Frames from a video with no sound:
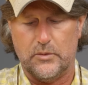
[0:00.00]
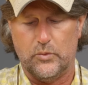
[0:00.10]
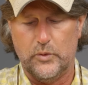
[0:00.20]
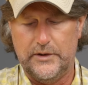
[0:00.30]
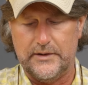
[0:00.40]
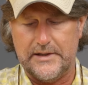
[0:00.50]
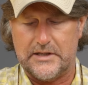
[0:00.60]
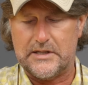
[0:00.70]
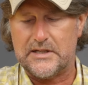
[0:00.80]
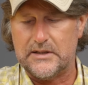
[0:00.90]
a really
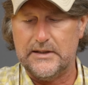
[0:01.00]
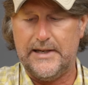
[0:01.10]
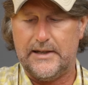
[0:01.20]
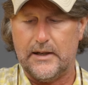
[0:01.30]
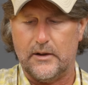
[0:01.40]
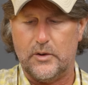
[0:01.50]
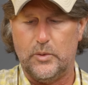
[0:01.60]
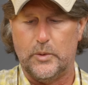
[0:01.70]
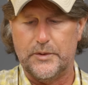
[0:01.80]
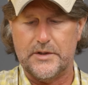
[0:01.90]
sleek and
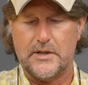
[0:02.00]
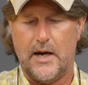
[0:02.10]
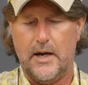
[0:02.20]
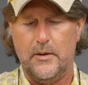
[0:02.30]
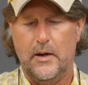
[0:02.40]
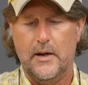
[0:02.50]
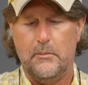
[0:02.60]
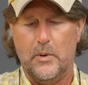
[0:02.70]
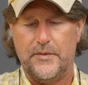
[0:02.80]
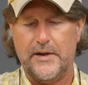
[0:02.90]
cool design,
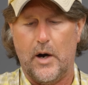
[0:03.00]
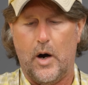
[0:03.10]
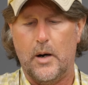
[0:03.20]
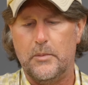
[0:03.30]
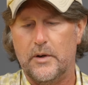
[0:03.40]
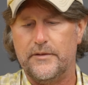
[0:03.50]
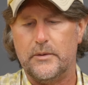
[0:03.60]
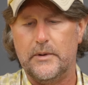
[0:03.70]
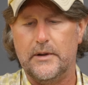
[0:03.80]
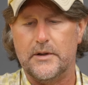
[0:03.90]
but the arbor of
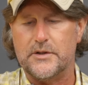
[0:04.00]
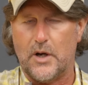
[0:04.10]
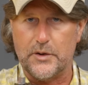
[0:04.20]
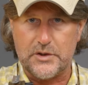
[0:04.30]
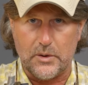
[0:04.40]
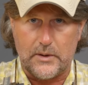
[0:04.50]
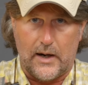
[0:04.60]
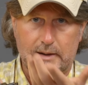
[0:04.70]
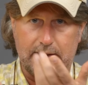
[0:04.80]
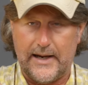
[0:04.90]
the reel is also
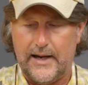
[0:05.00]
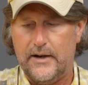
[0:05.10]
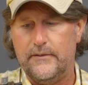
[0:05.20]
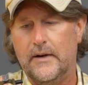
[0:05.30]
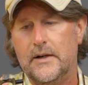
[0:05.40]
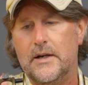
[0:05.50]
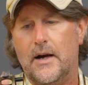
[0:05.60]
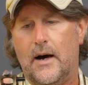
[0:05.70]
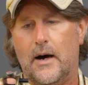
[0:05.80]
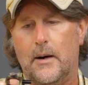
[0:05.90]
concave.
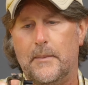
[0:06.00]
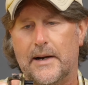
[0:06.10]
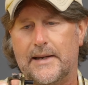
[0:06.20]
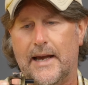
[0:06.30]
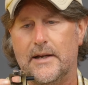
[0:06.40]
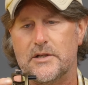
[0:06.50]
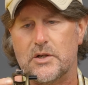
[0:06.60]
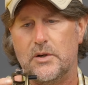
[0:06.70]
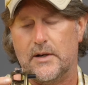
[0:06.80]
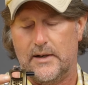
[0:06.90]
Again,
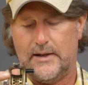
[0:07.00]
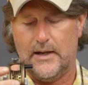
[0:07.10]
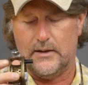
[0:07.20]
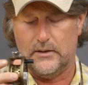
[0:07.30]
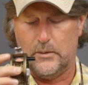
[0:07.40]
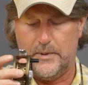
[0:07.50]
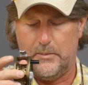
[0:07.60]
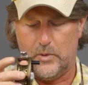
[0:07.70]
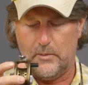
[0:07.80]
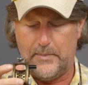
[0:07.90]
so you're going to get a little bit
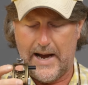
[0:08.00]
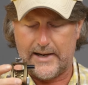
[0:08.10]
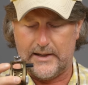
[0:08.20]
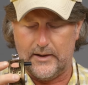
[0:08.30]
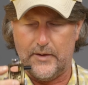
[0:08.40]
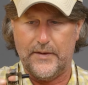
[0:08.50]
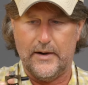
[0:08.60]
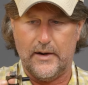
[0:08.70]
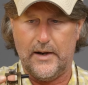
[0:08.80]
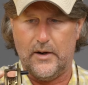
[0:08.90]
more backing on
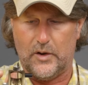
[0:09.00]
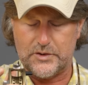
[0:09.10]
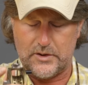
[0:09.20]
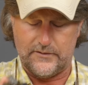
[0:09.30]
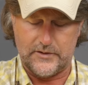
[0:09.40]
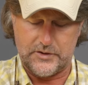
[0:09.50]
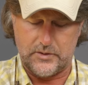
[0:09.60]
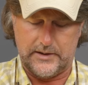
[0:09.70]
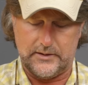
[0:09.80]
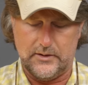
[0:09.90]
there, and also for
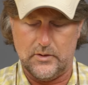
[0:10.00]
strength and